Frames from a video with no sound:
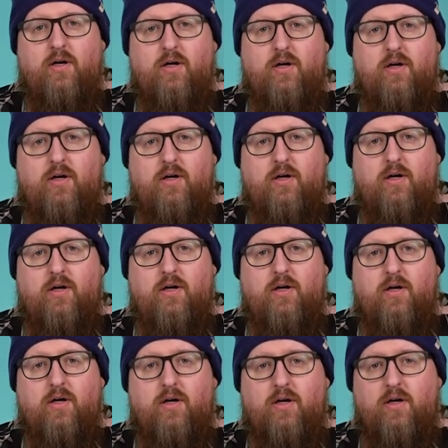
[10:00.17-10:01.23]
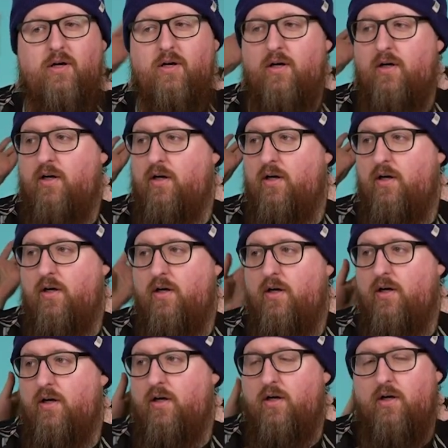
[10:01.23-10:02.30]

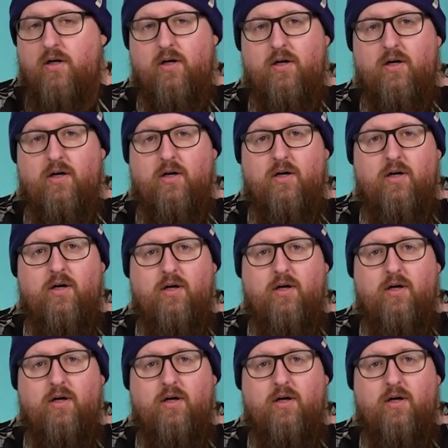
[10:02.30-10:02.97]
The person shown says nothing.